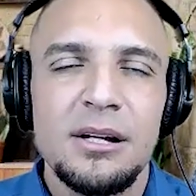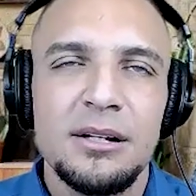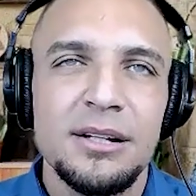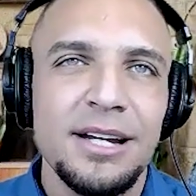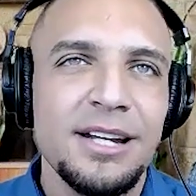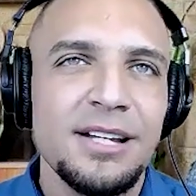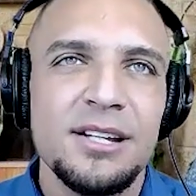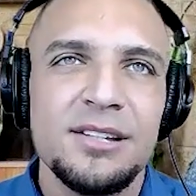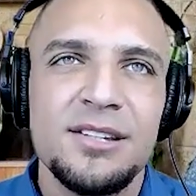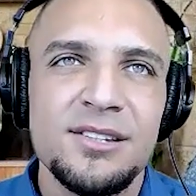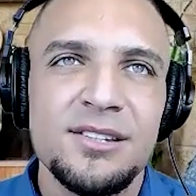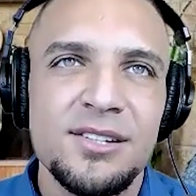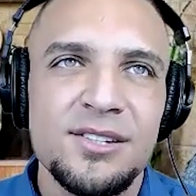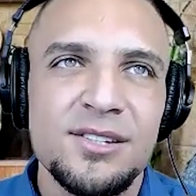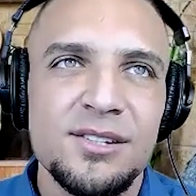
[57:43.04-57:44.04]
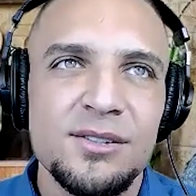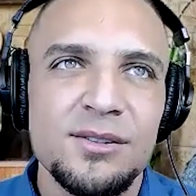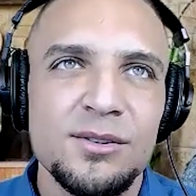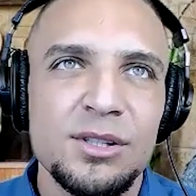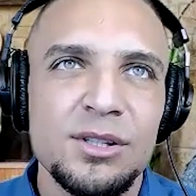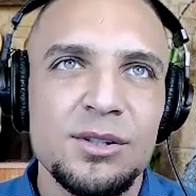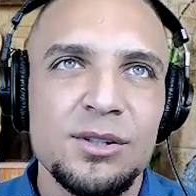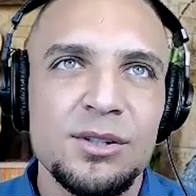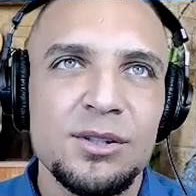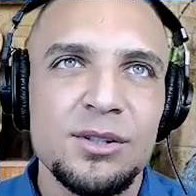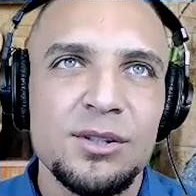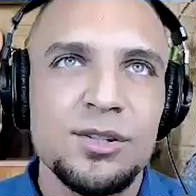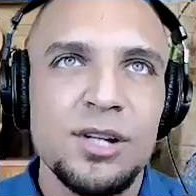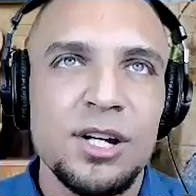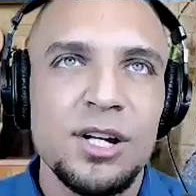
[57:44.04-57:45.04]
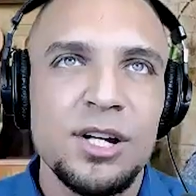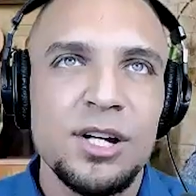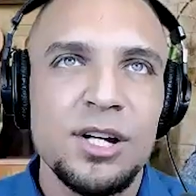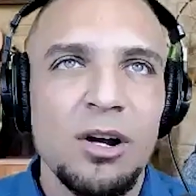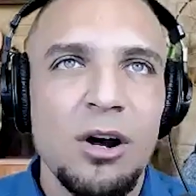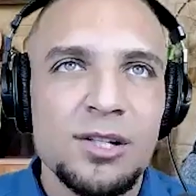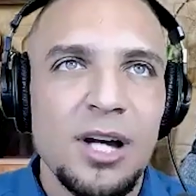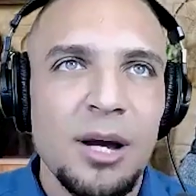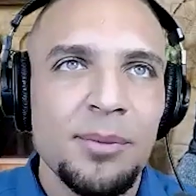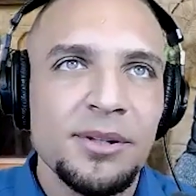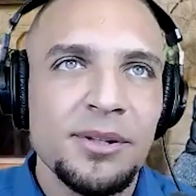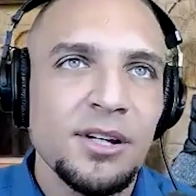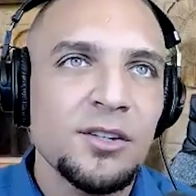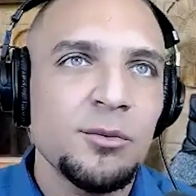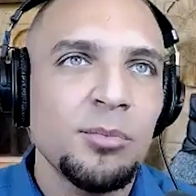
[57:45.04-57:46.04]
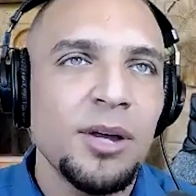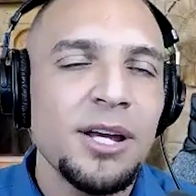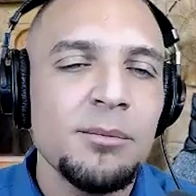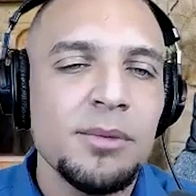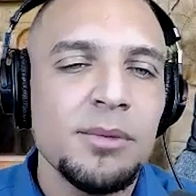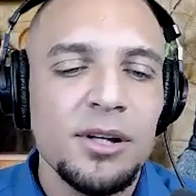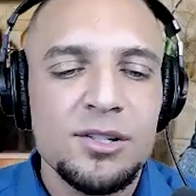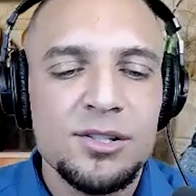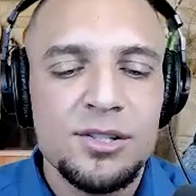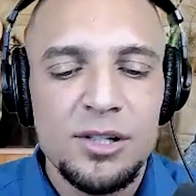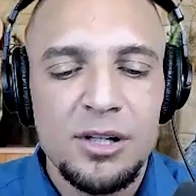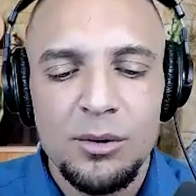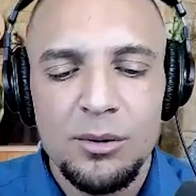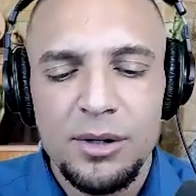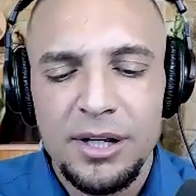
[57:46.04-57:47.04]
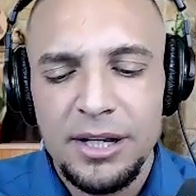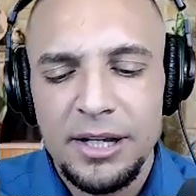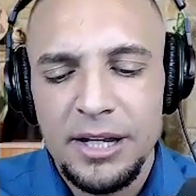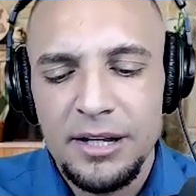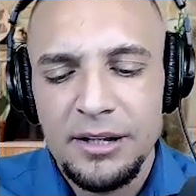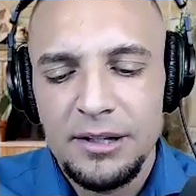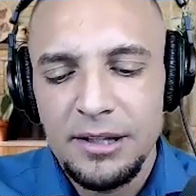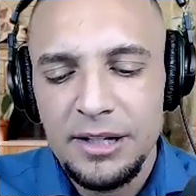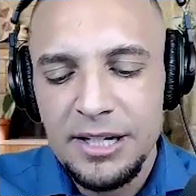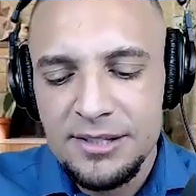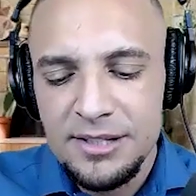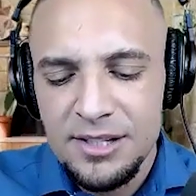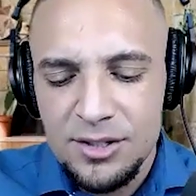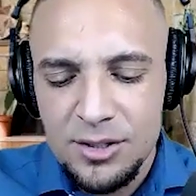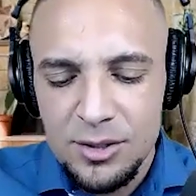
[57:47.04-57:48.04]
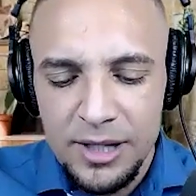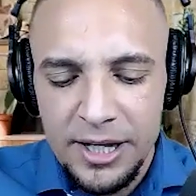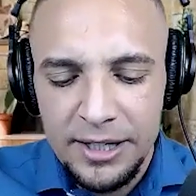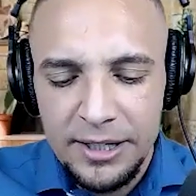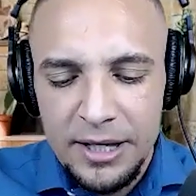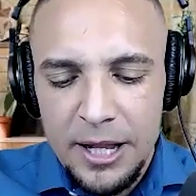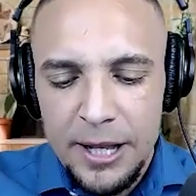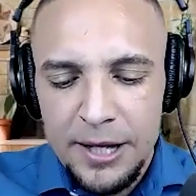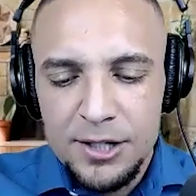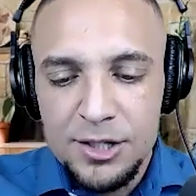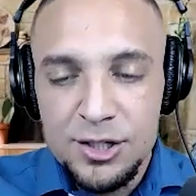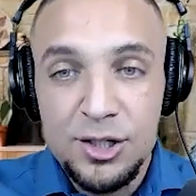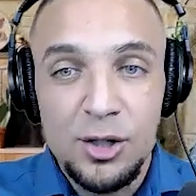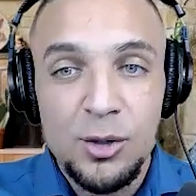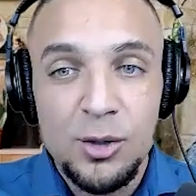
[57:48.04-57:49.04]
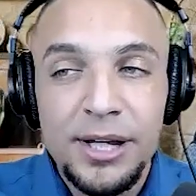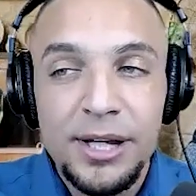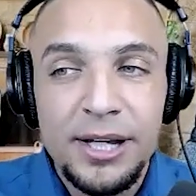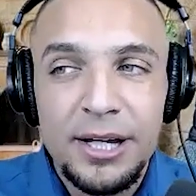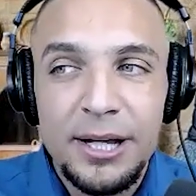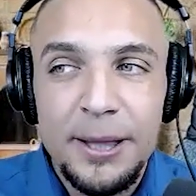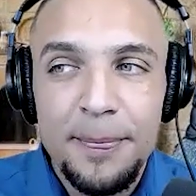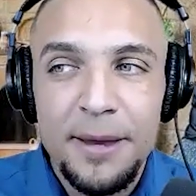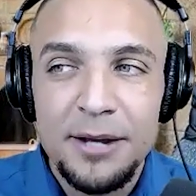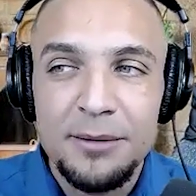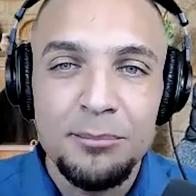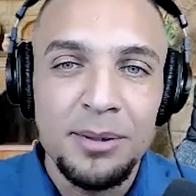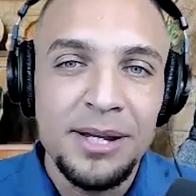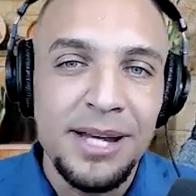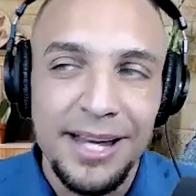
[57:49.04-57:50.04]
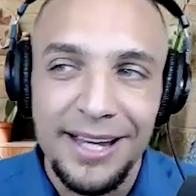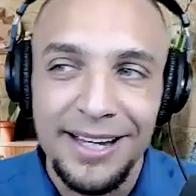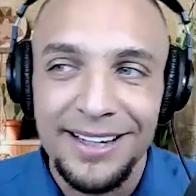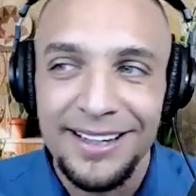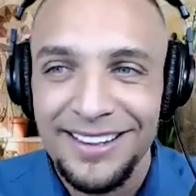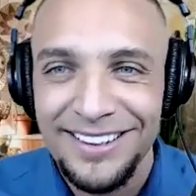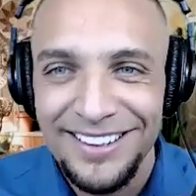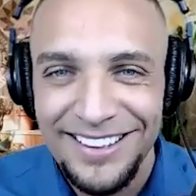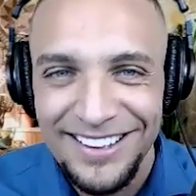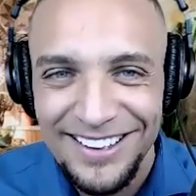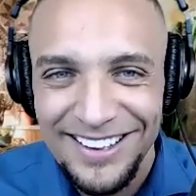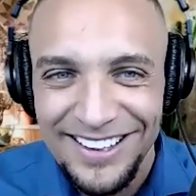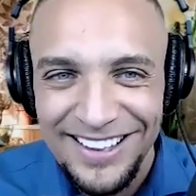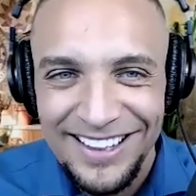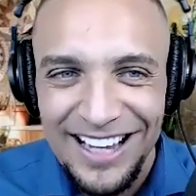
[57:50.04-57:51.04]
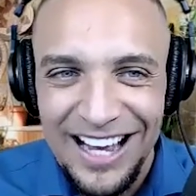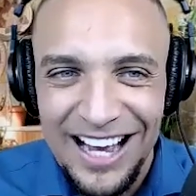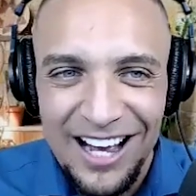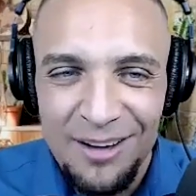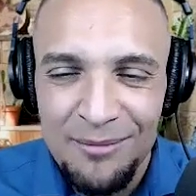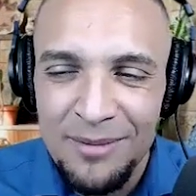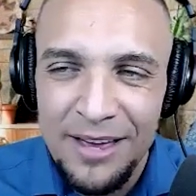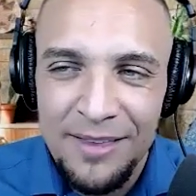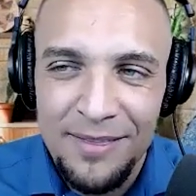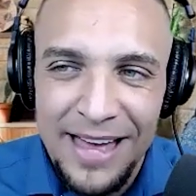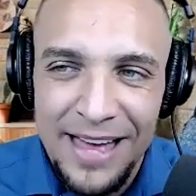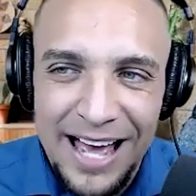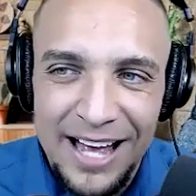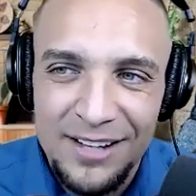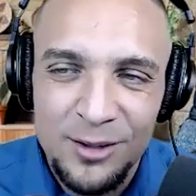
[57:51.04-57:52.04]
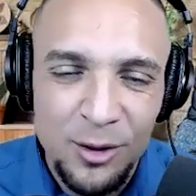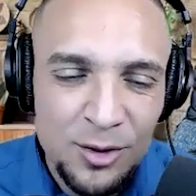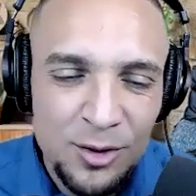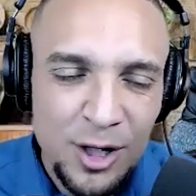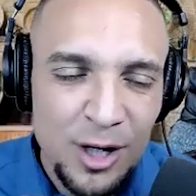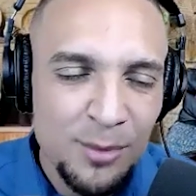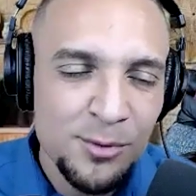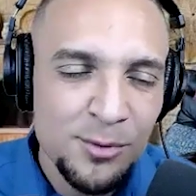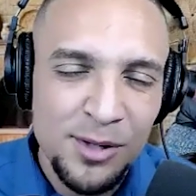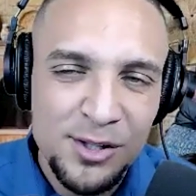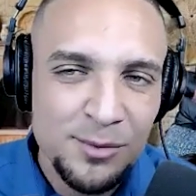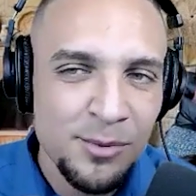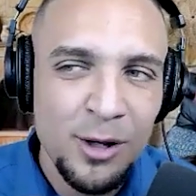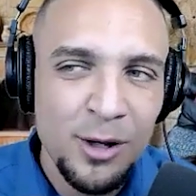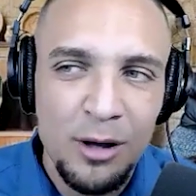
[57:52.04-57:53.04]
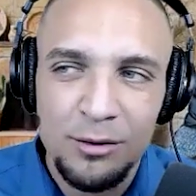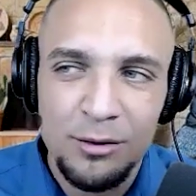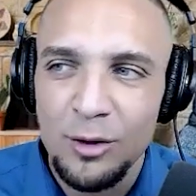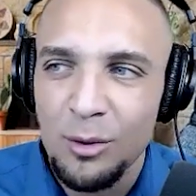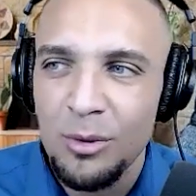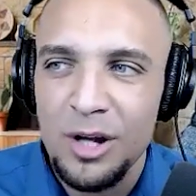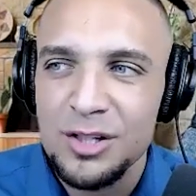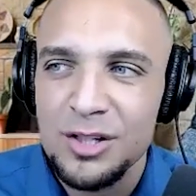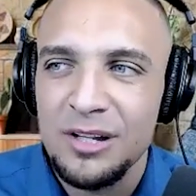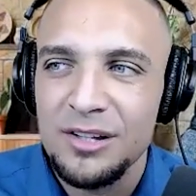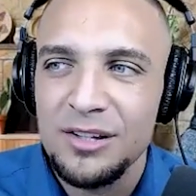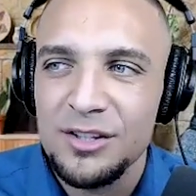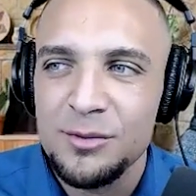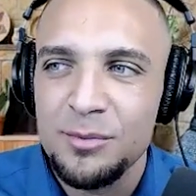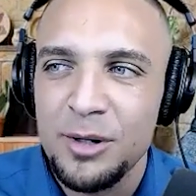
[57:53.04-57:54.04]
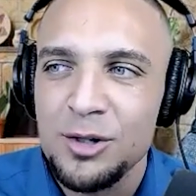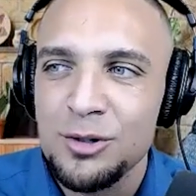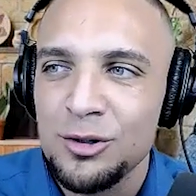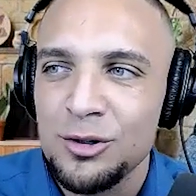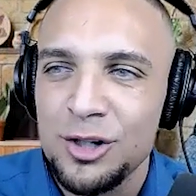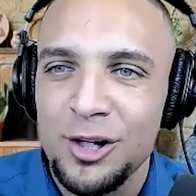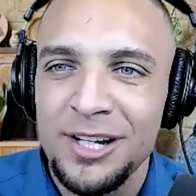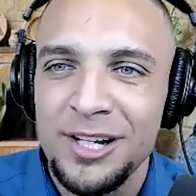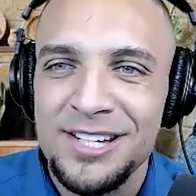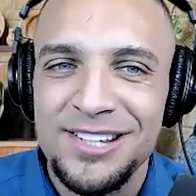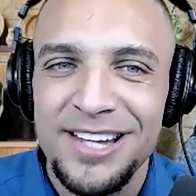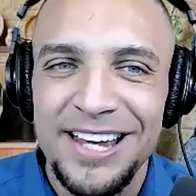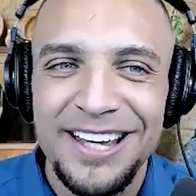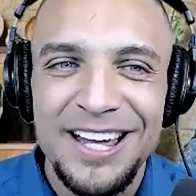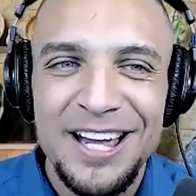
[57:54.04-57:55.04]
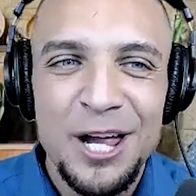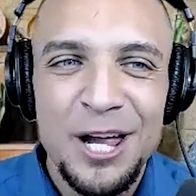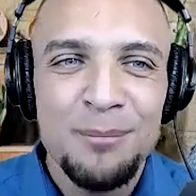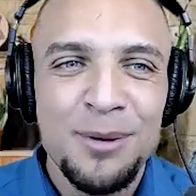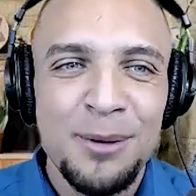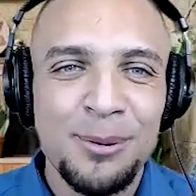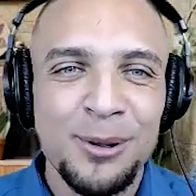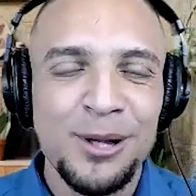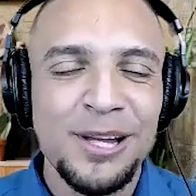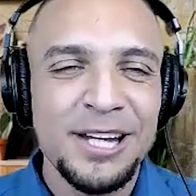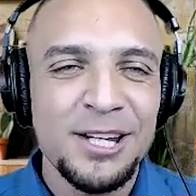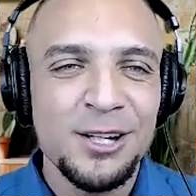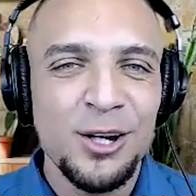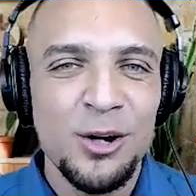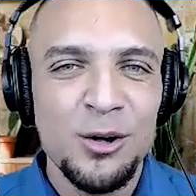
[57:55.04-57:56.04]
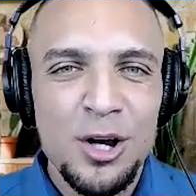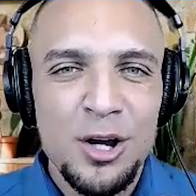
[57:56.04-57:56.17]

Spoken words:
this is such a hard topic to explain because, you know, it leads into like doing and being. Ah, man, those terms piss me off so much on this spiritual journey. It's like people are like, you know,